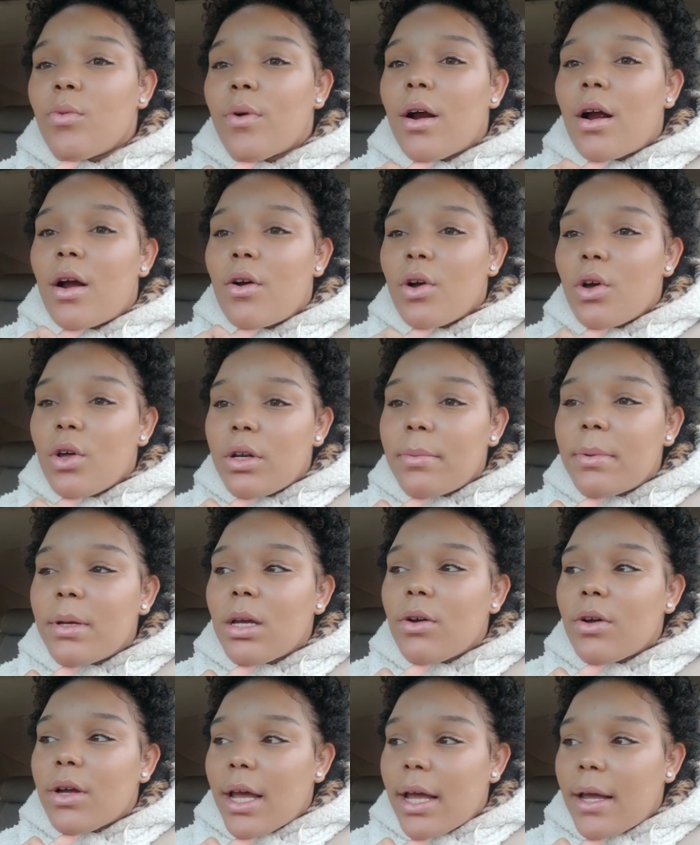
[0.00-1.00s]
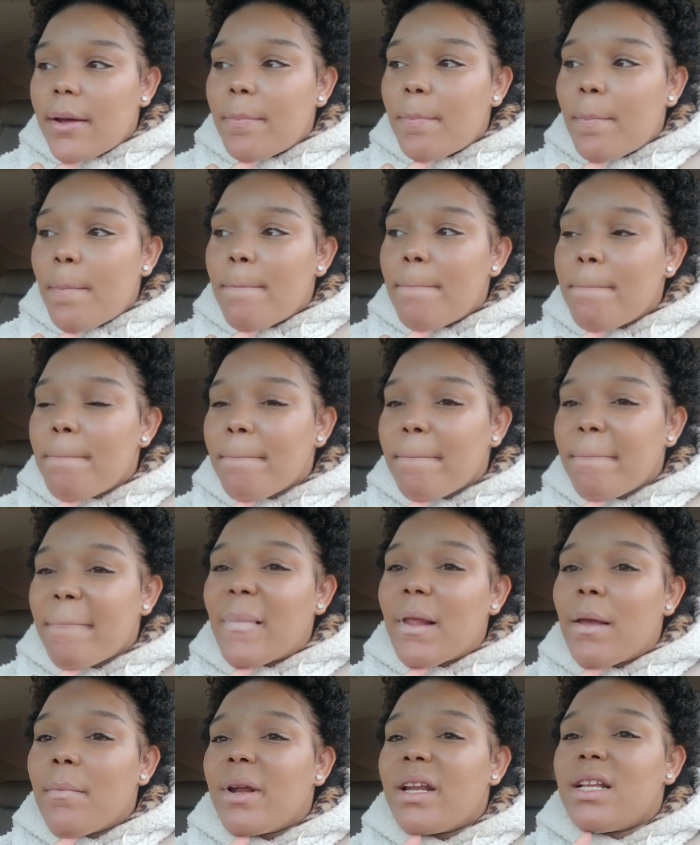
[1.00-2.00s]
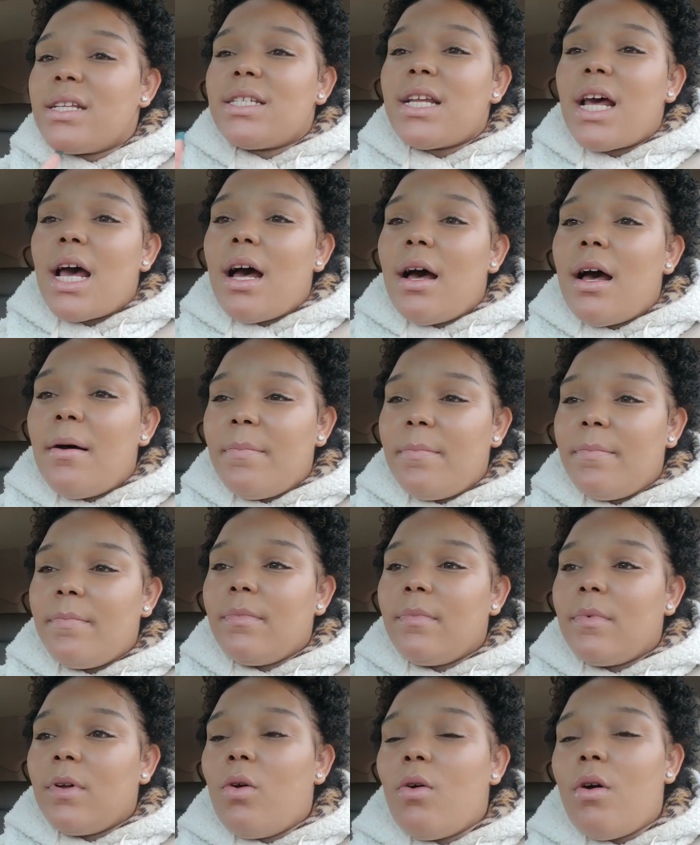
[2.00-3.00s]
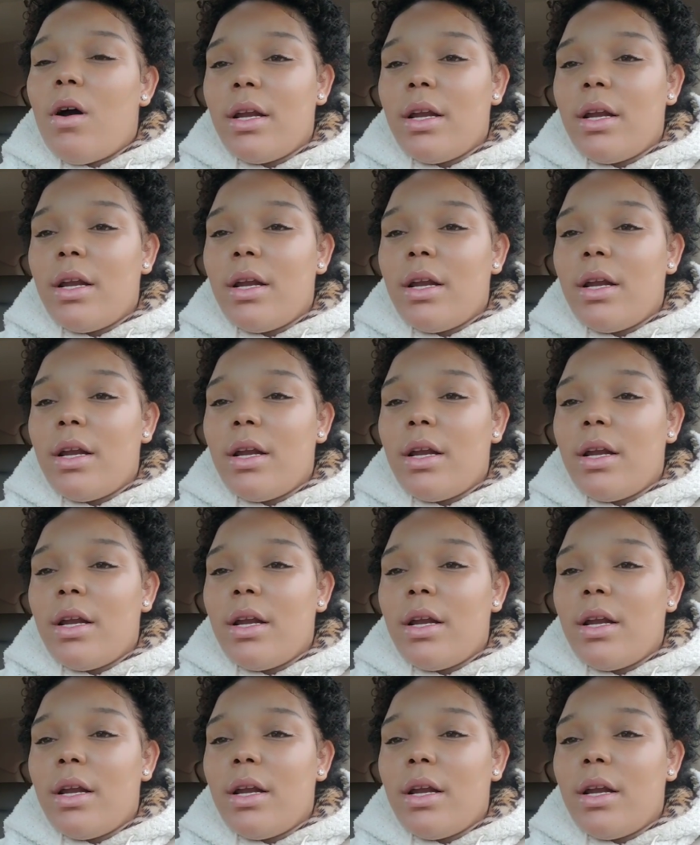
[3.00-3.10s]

We're all going to be okay. But it's time.